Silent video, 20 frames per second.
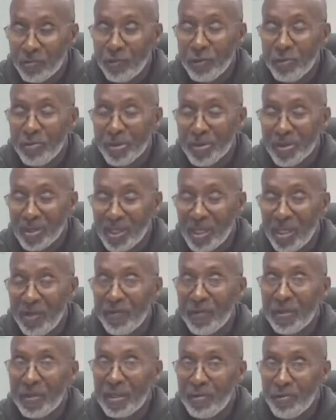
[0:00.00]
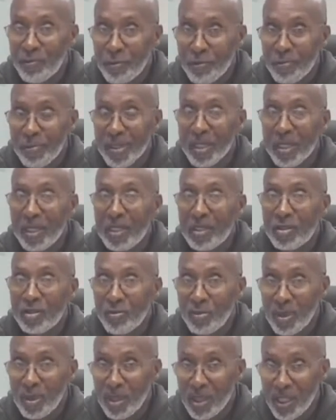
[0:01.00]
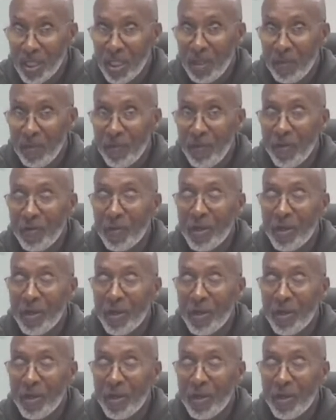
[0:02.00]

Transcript: we perceive it, then we begin to believe.